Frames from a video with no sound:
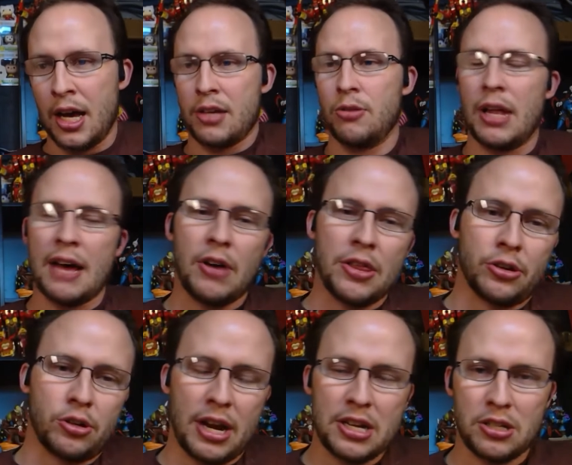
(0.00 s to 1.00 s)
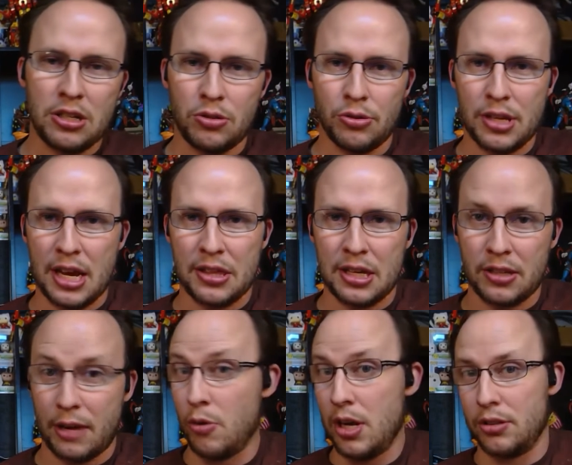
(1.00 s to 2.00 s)
You will have other creationists who will say things
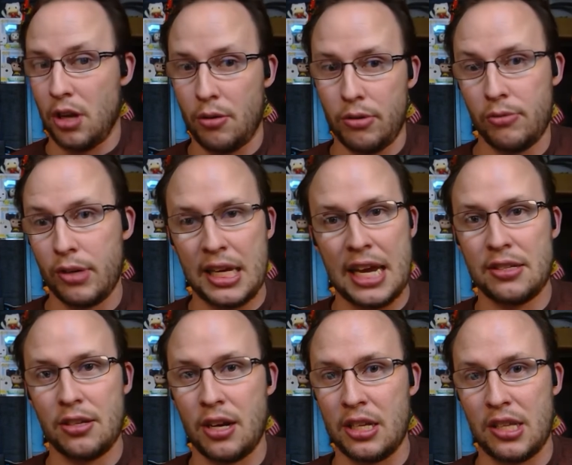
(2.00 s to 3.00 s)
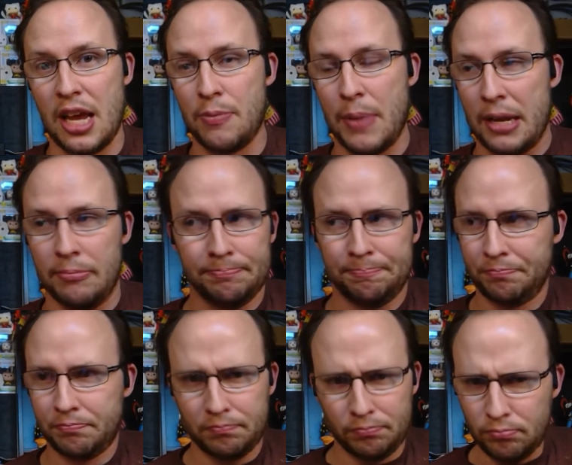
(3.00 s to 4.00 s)
like, well, Darwin recanted on his deathbed.
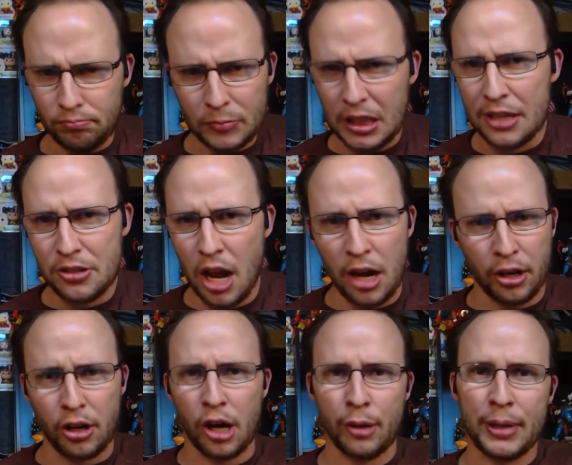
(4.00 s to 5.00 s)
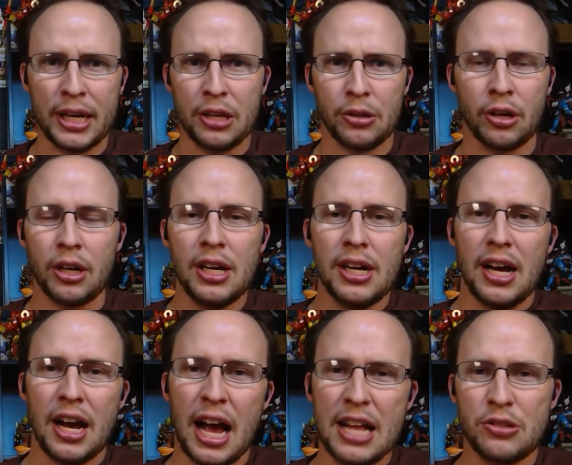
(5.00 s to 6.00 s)
It's not a good argument either.
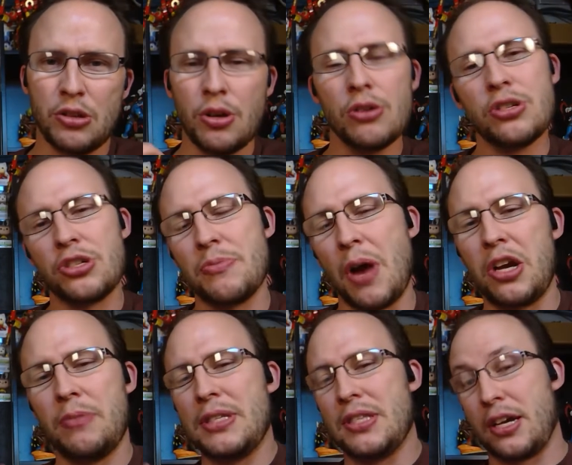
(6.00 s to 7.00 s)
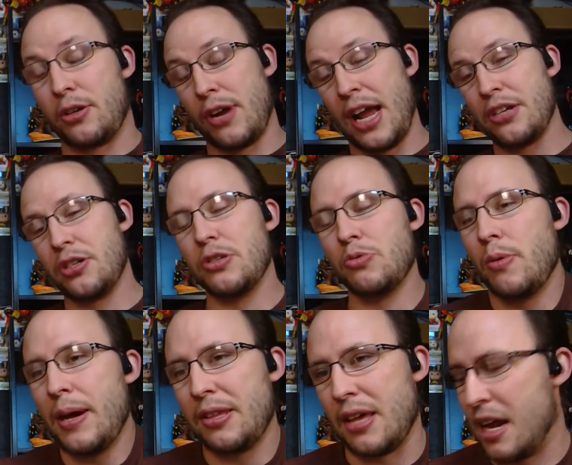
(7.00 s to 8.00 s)
And so those are some arguments that creationists will
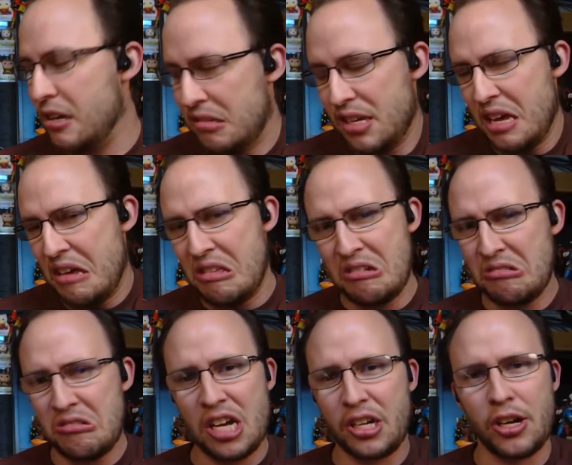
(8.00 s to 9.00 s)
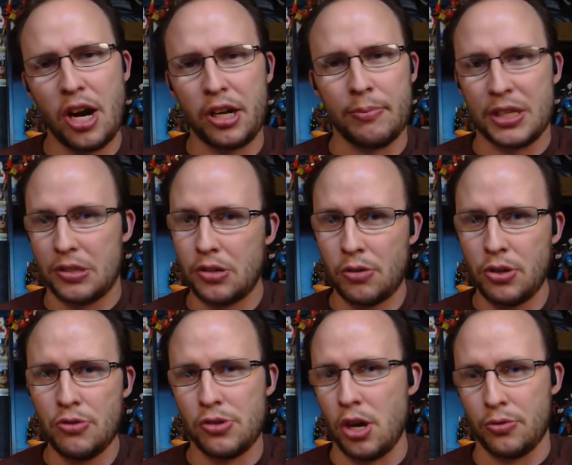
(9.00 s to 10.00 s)
make that I'll say, they're just not good arguments. Don't
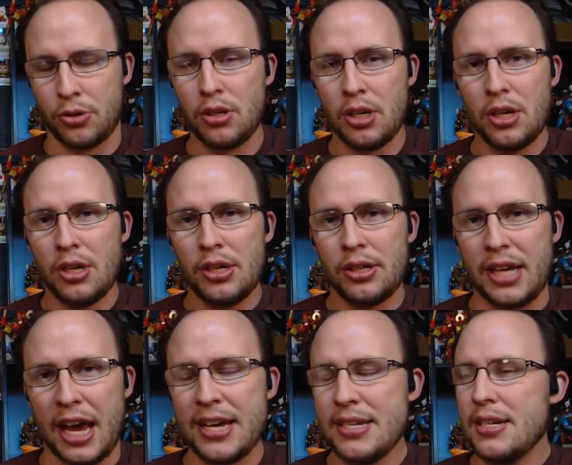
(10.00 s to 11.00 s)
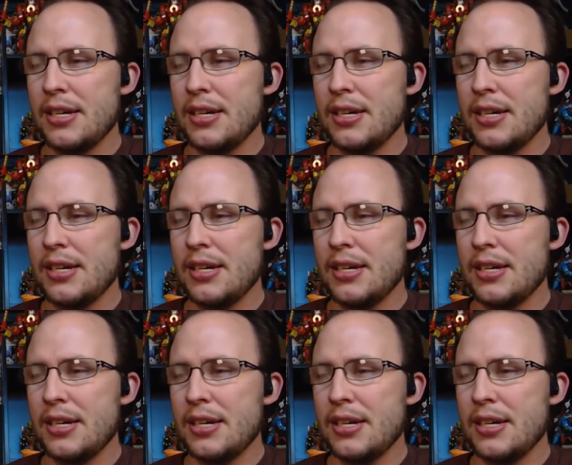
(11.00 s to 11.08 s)
use those. Okay?